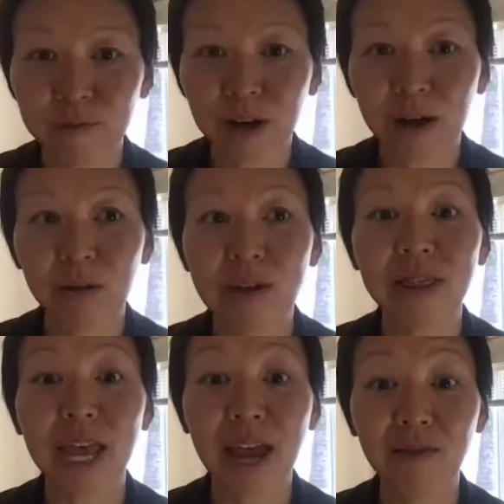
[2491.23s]
all,
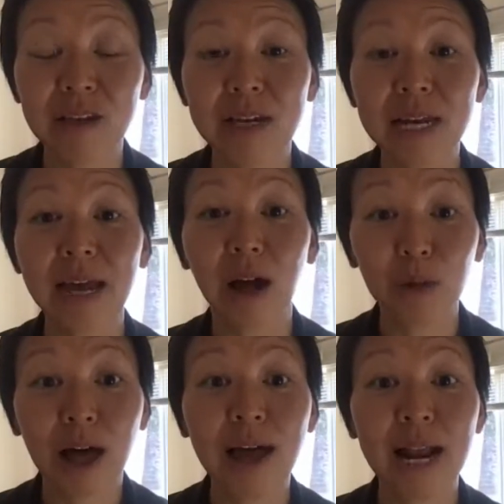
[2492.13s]
they have to get a
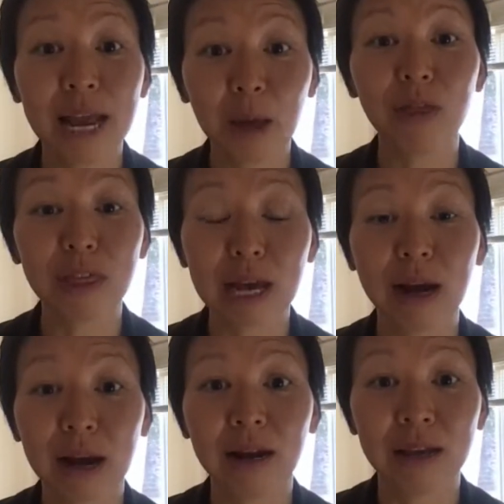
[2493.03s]
lot
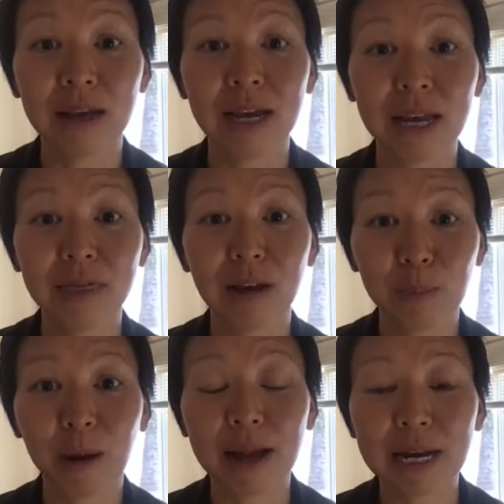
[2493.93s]
healthier in their
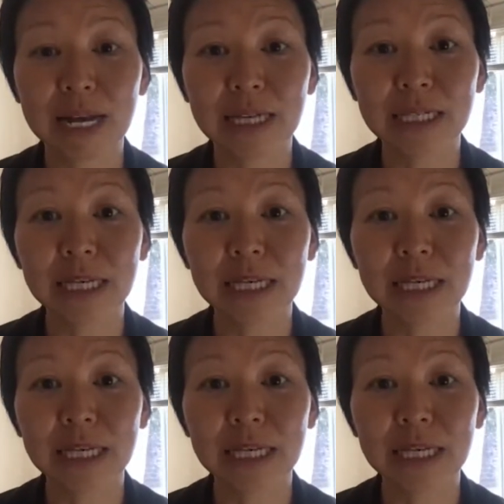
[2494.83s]
bodies.